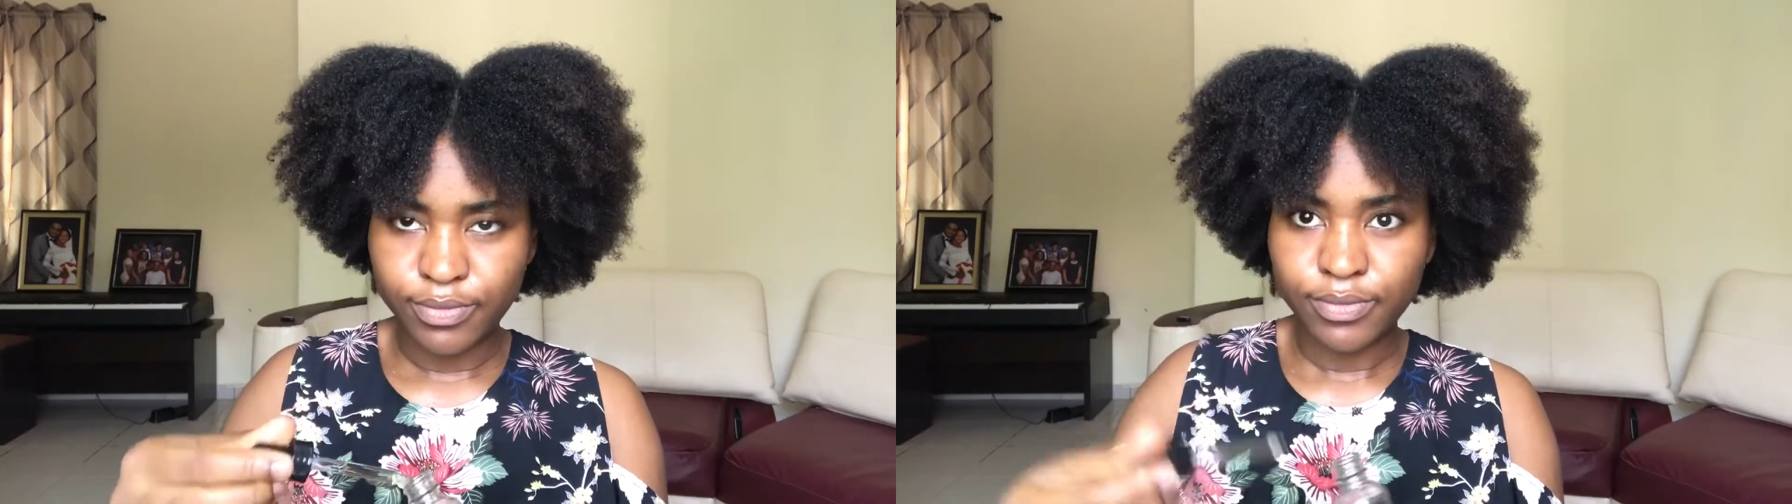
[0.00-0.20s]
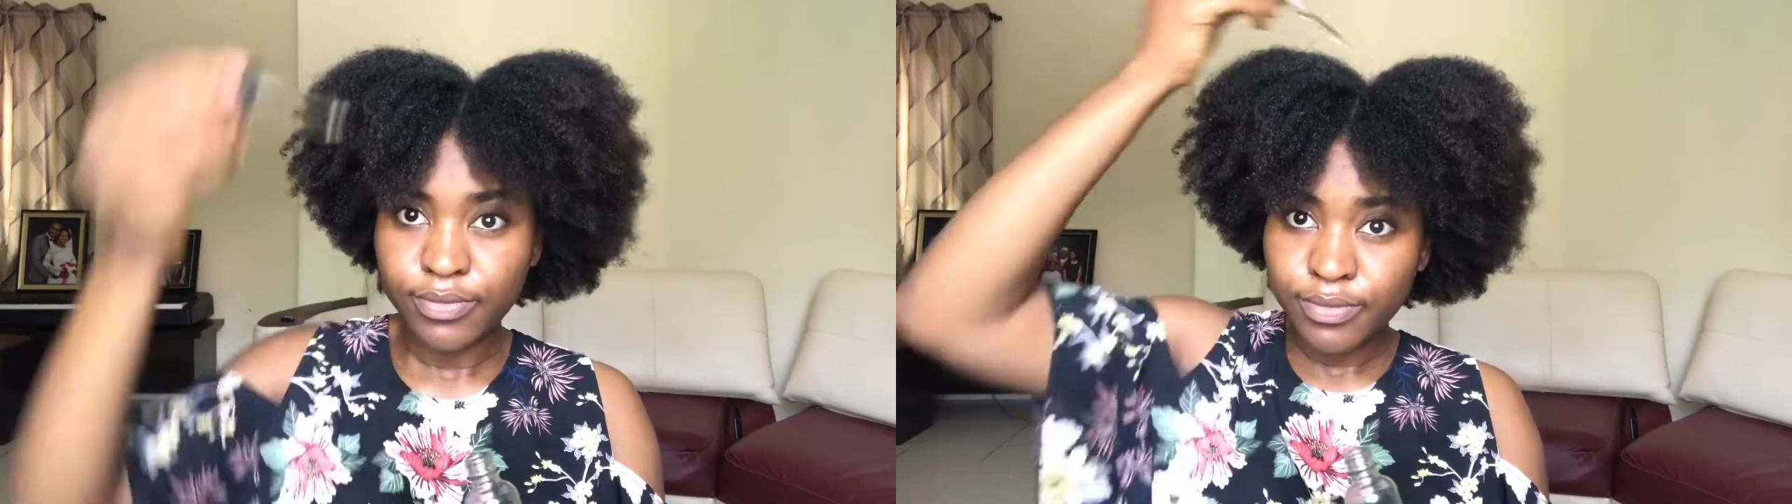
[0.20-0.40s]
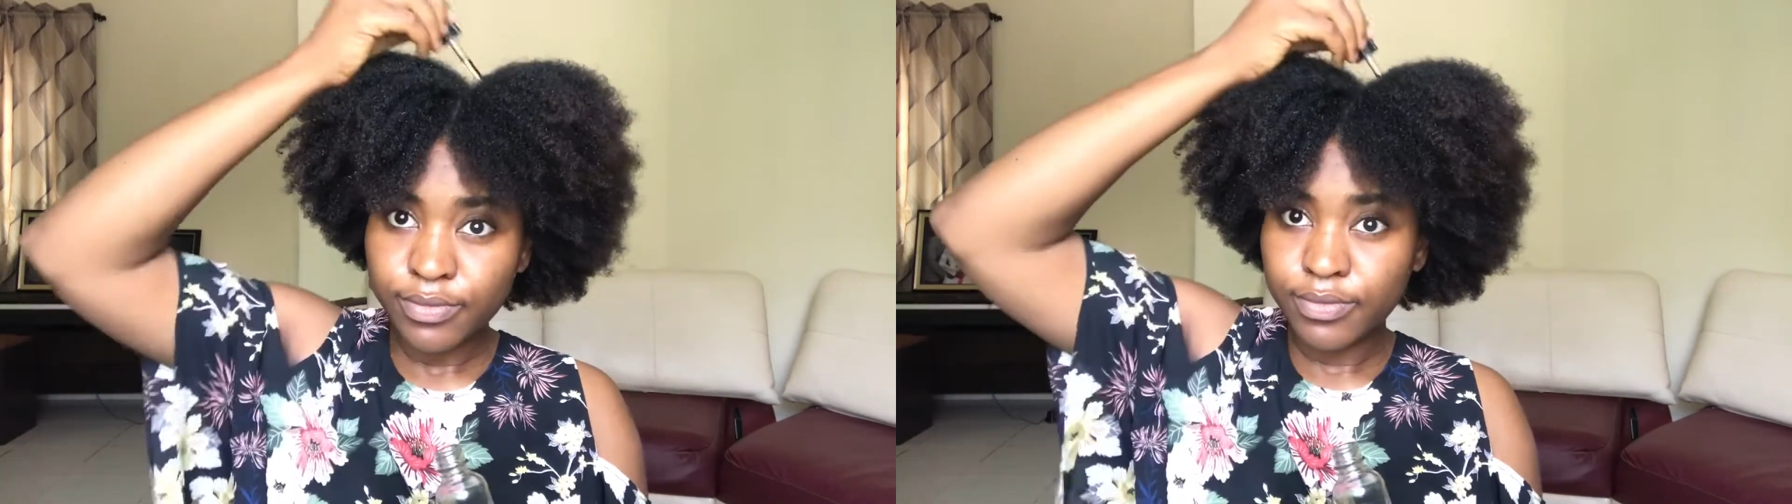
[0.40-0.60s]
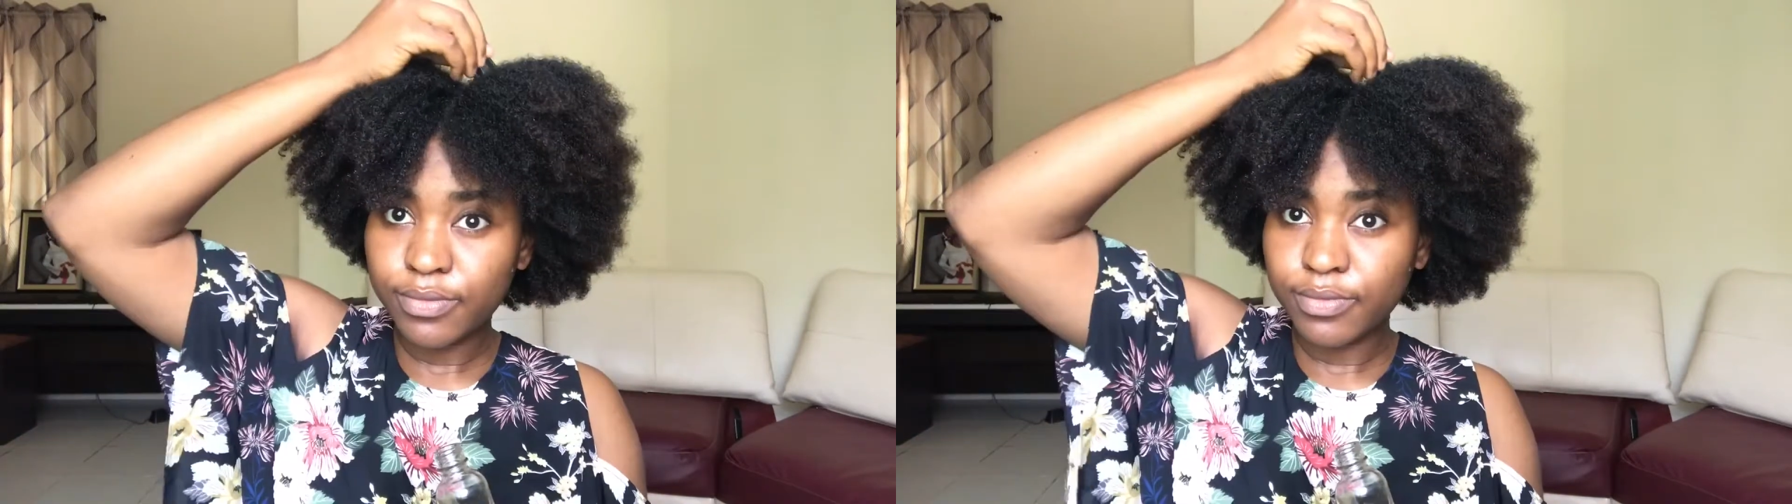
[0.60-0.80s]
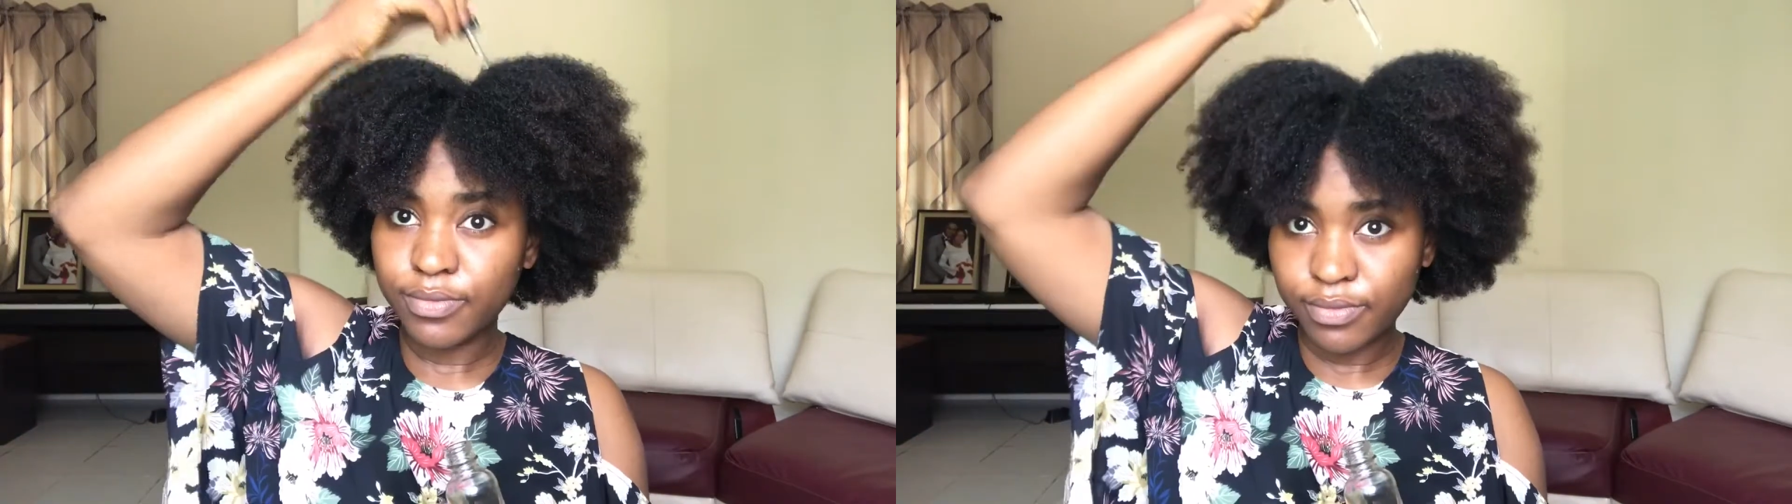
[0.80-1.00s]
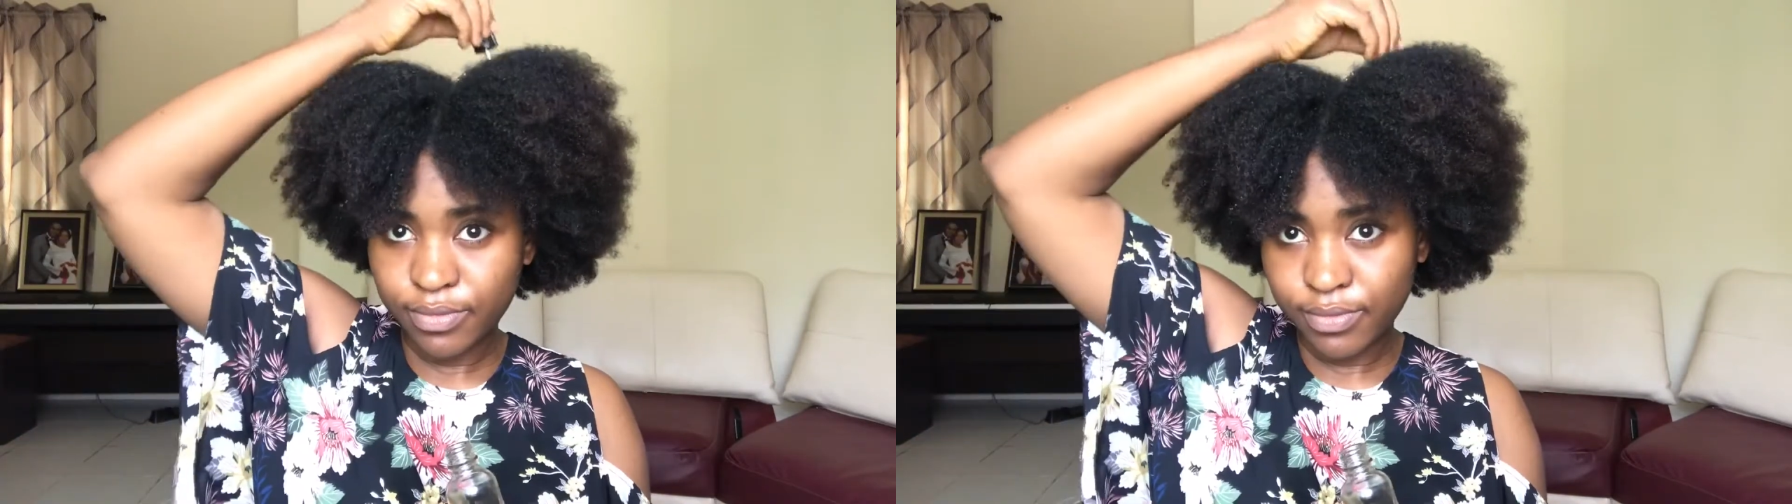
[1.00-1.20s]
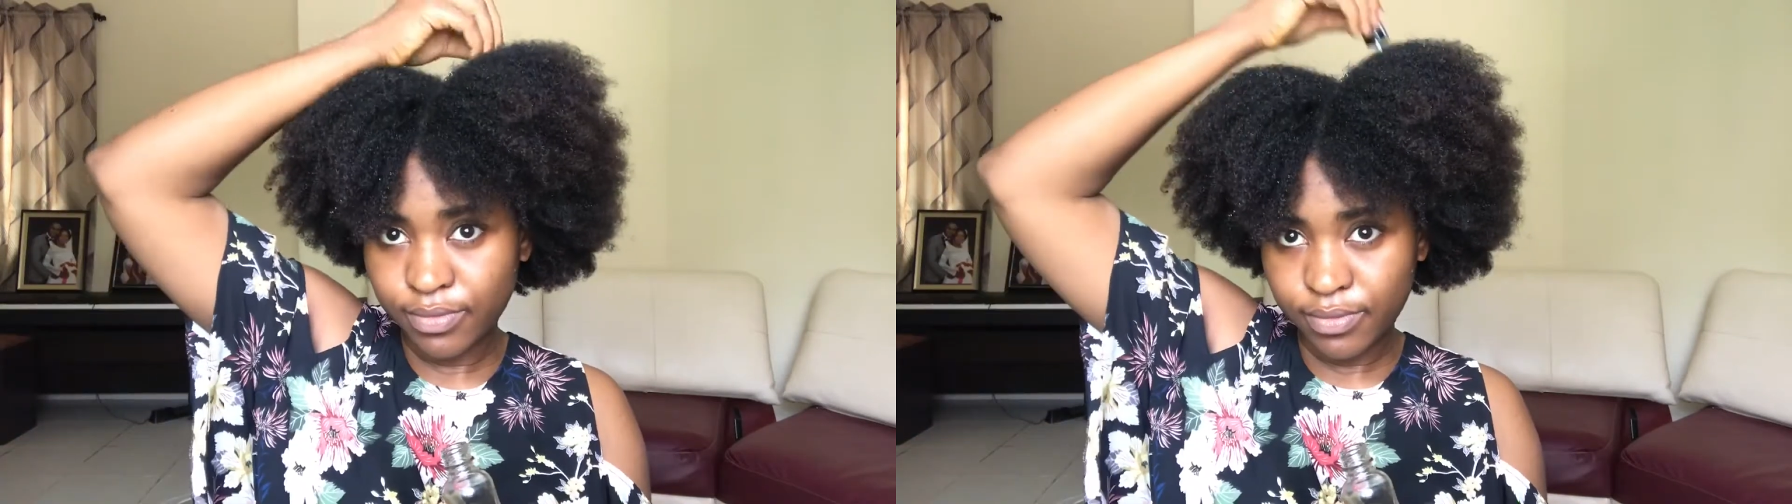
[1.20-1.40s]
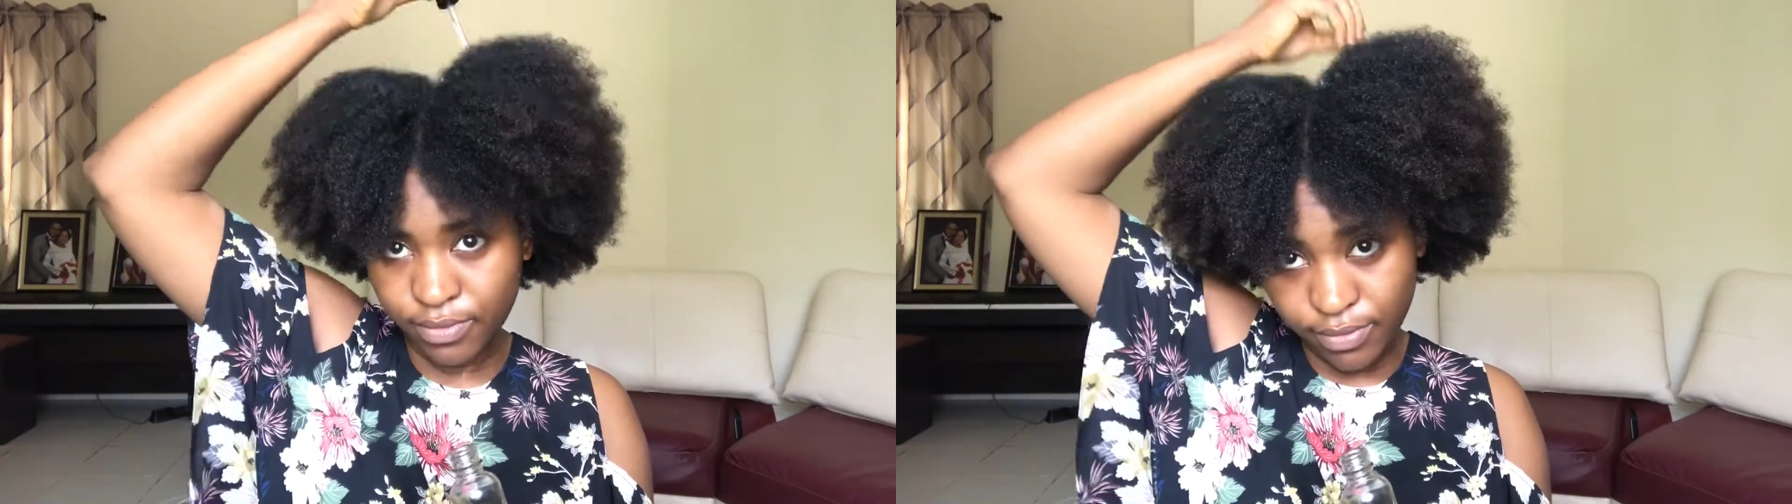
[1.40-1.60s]
and deep conditioned hair, of
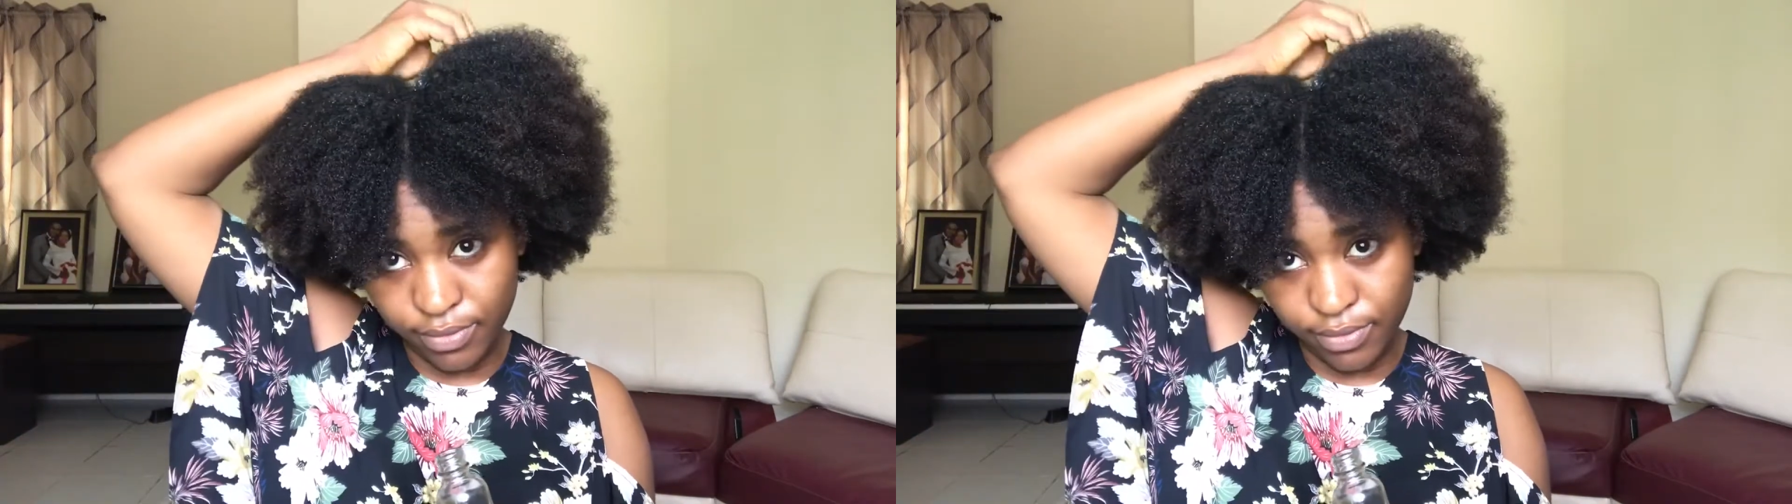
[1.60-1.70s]
course.